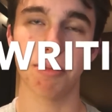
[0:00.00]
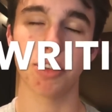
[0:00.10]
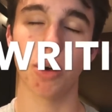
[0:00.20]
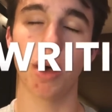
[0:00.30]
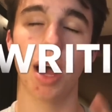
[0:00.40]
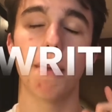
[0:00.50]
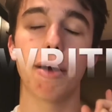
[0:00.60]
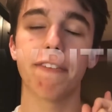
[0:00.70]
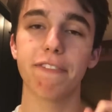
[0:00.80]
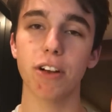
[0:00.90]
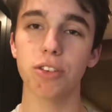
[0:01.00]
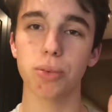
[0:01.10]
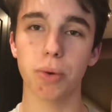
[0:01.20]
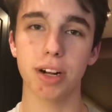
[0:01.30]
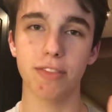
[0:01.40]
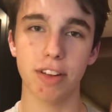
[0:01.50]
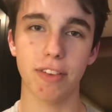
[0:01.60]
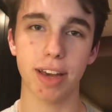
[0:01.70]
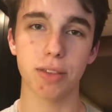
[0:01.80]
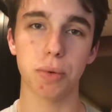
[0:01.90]
So my first word of
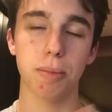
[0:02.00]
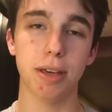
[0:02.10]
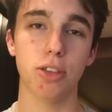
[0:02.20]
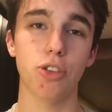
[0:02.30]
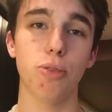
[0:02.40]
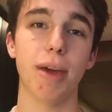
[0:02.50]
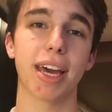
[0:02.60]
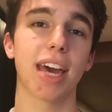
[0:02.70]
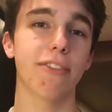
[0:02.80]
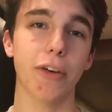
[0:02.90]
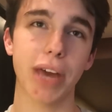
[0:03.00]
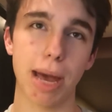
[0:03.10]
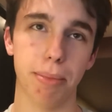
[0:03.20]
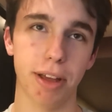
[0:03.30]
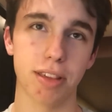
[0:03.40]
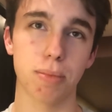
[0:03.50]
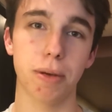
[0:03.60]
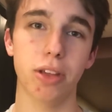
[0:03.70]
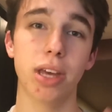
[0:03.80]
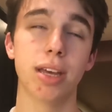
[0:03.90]
advice would be to make a vocab list, but